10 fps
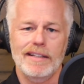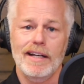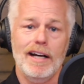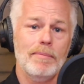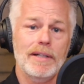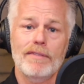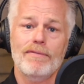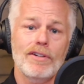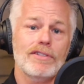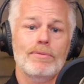yeah, I'll be the
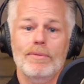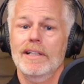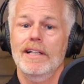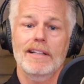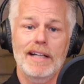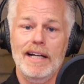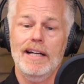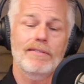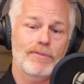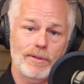first one in
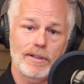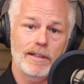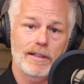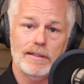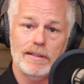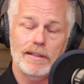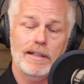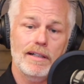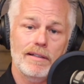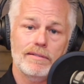line for a
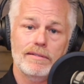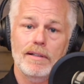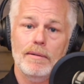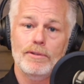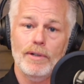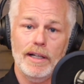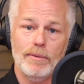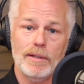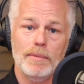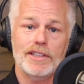drink
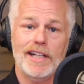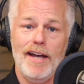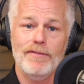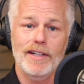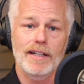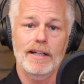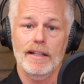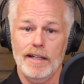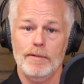with a bunch of caffeine in it.